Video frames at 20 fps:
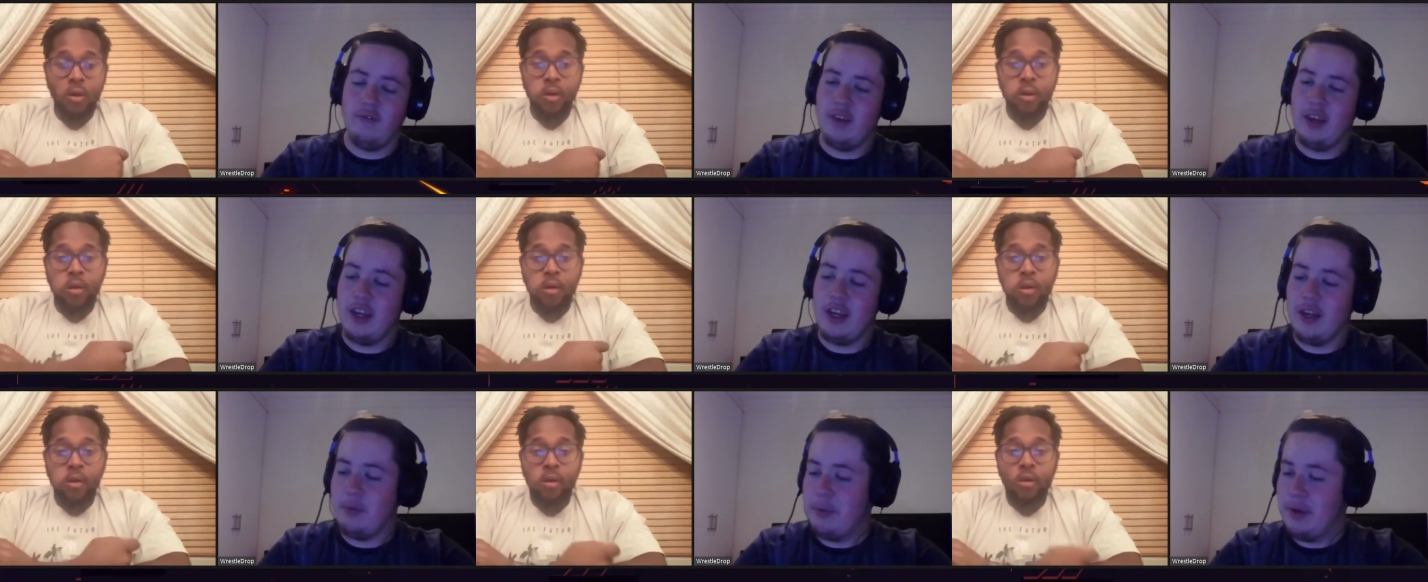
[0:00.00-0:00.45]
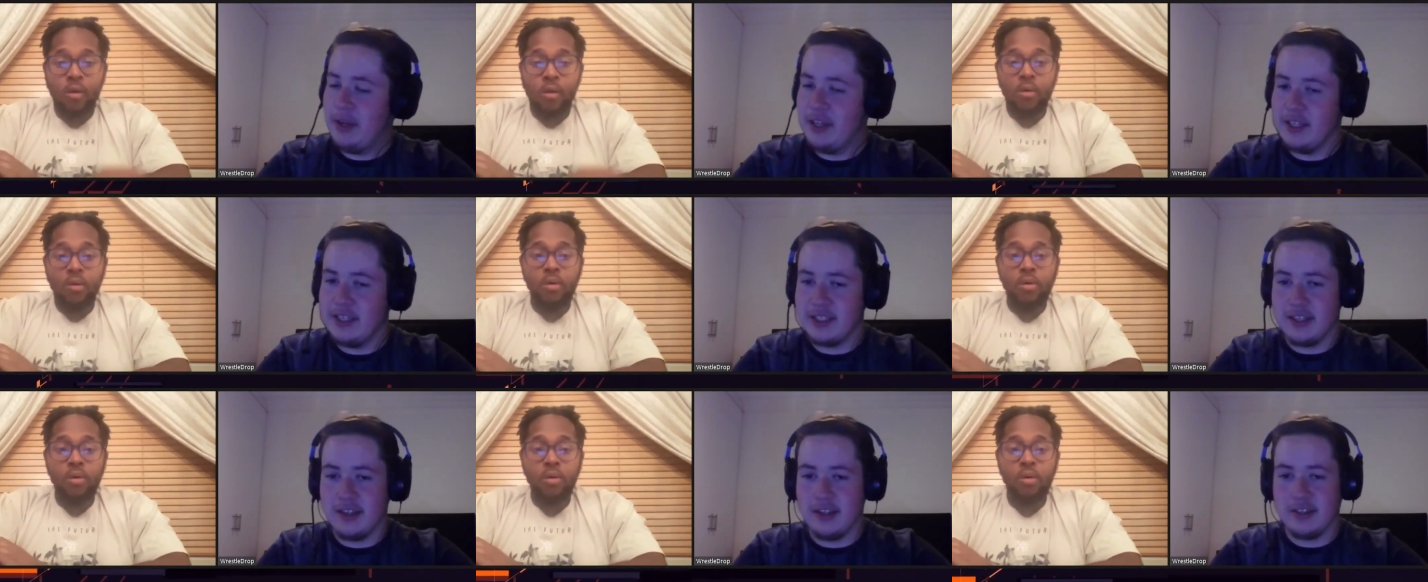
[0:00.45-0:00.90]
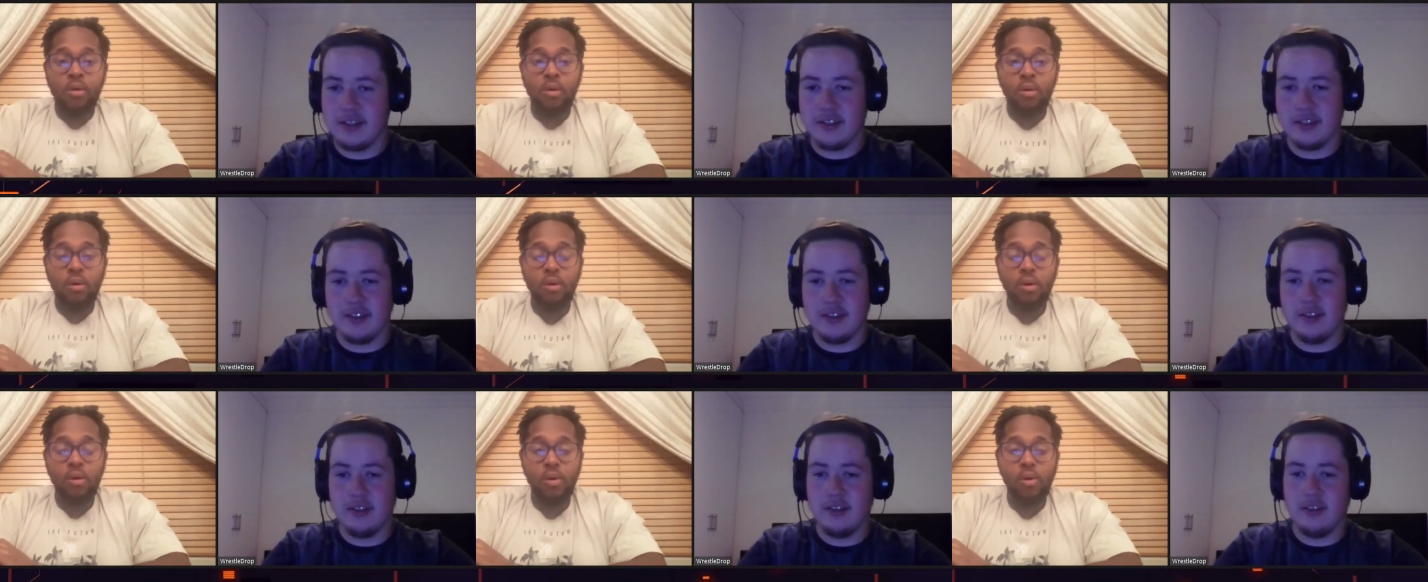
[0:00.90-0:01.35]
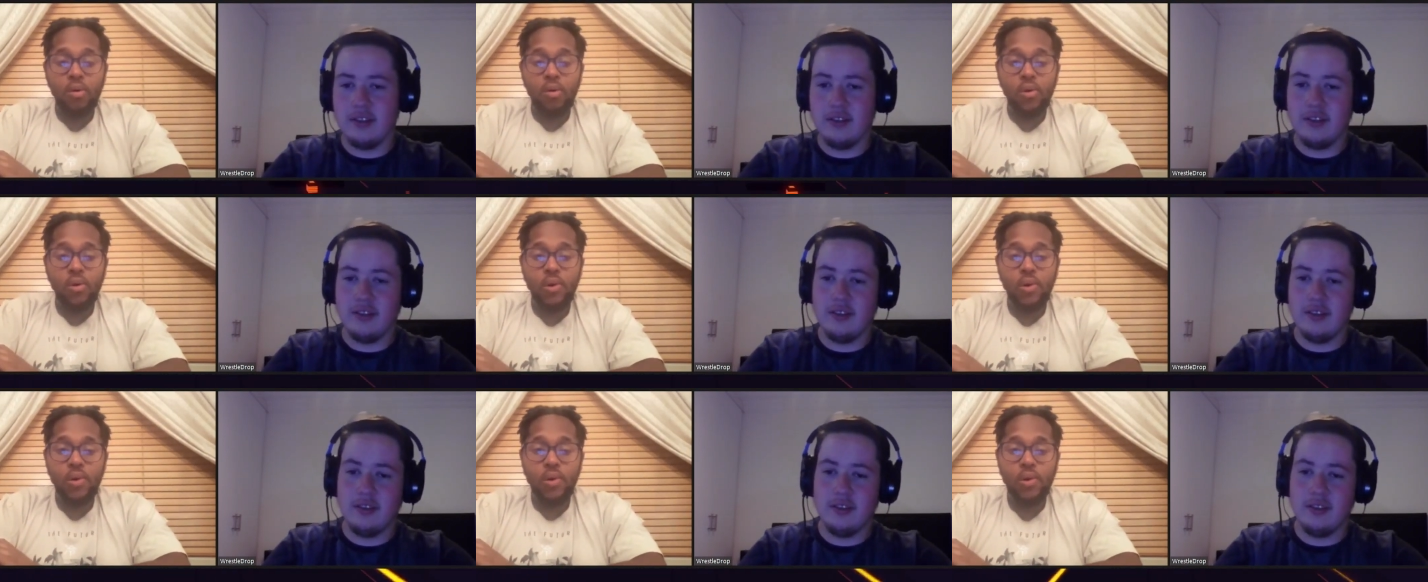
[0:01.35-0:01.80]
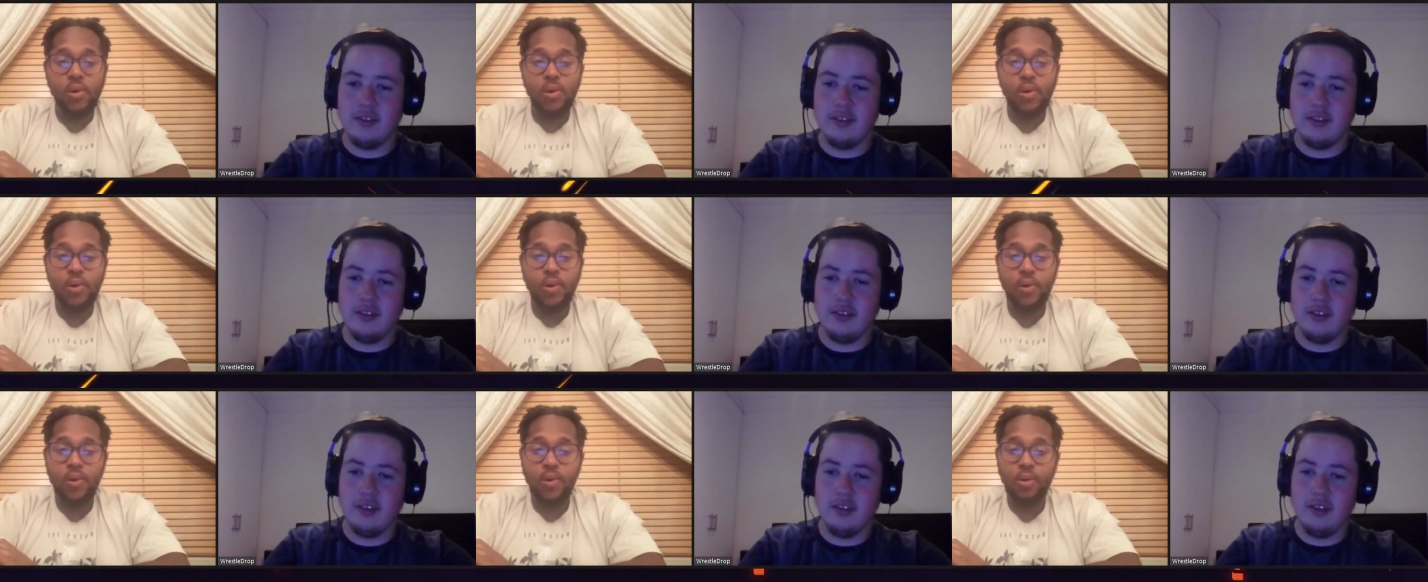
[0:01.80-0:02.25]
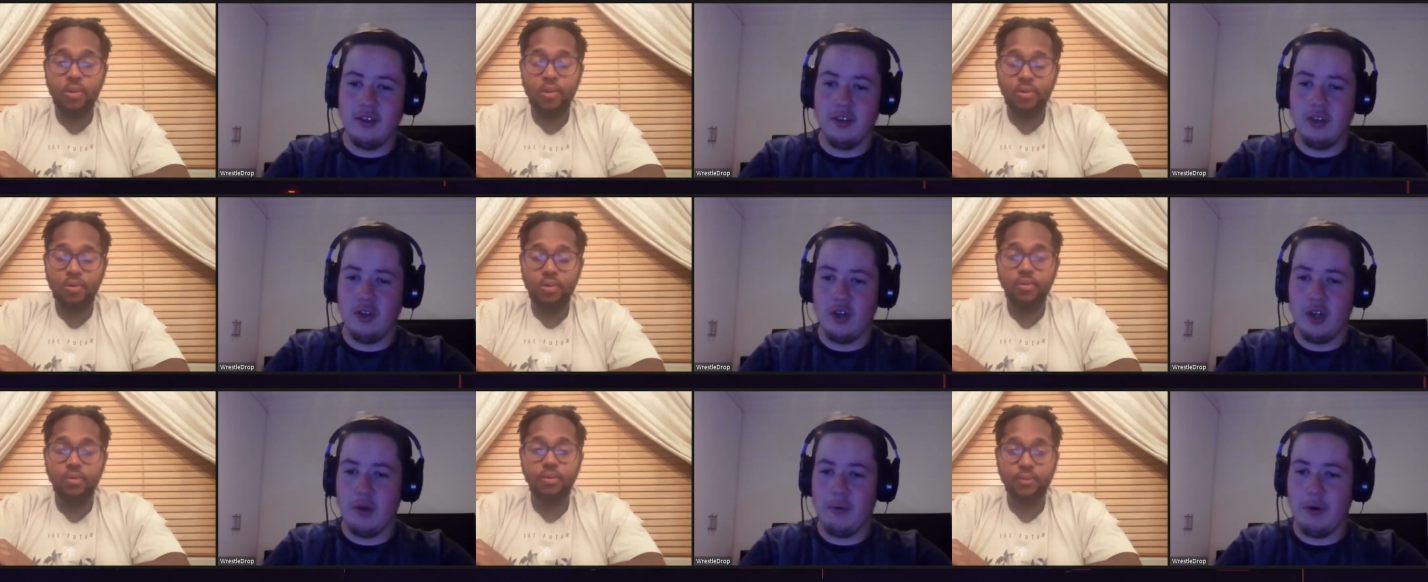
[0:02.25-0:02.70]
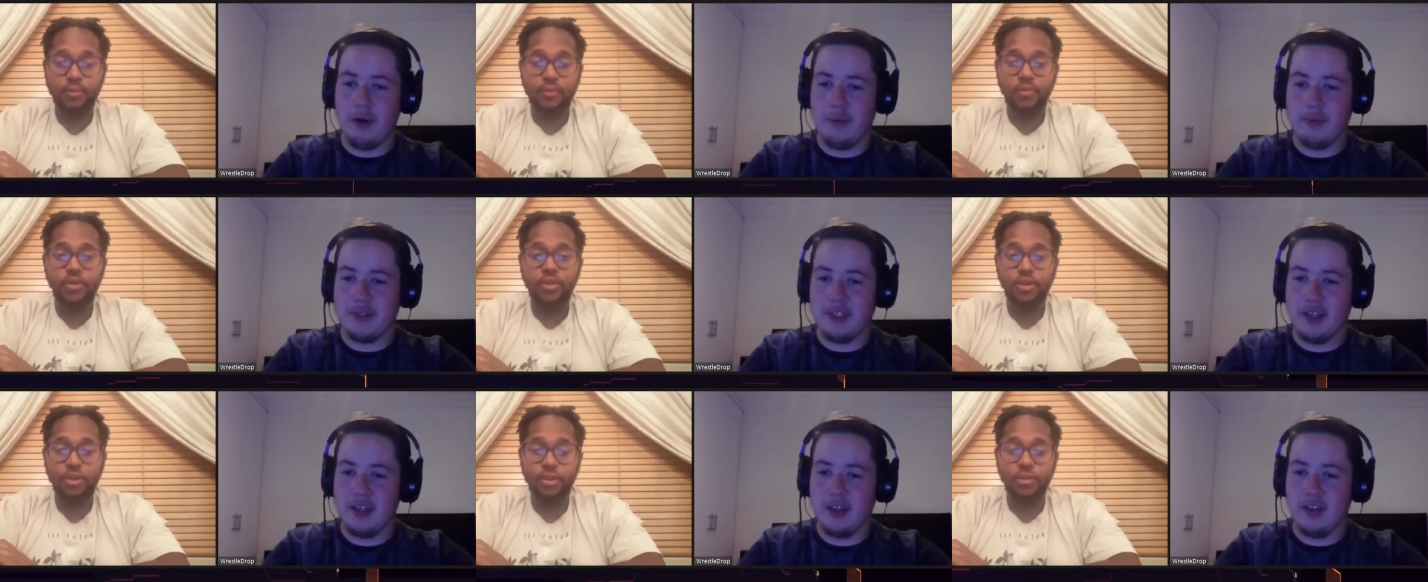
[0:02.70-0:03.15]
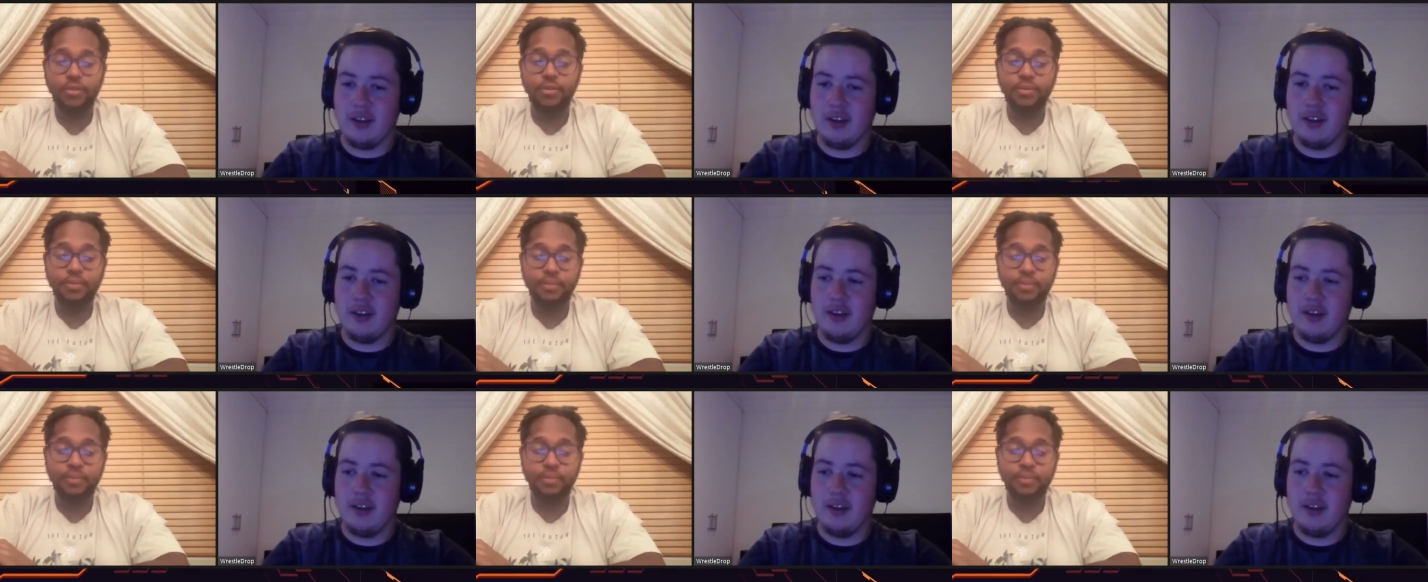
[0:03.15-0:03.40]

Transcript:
Speaker 1: he'd be in this list. You get what I'm For saying? Sure.